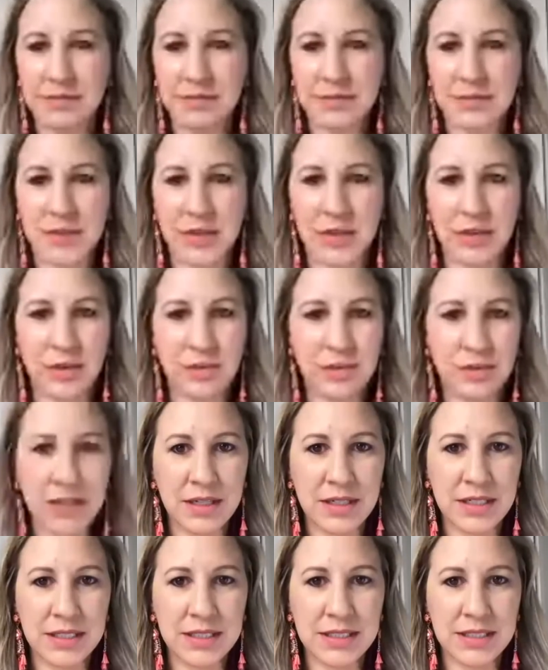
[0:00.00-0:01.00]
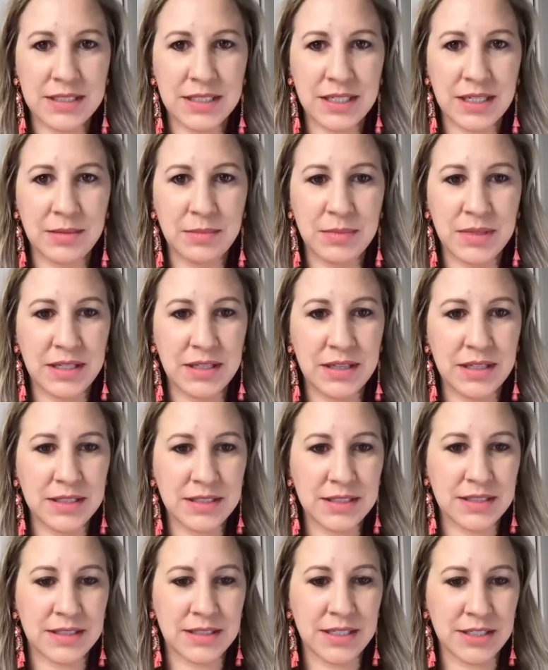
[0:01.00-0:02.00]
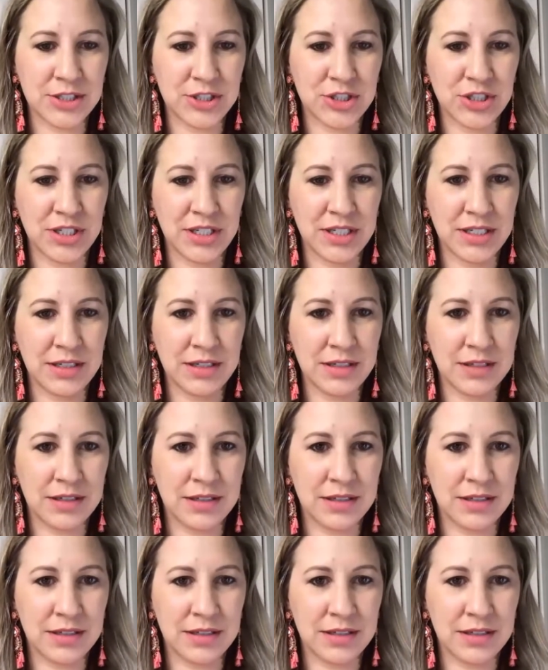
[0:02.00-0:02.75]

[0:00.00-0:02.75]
All right, I'm in the session.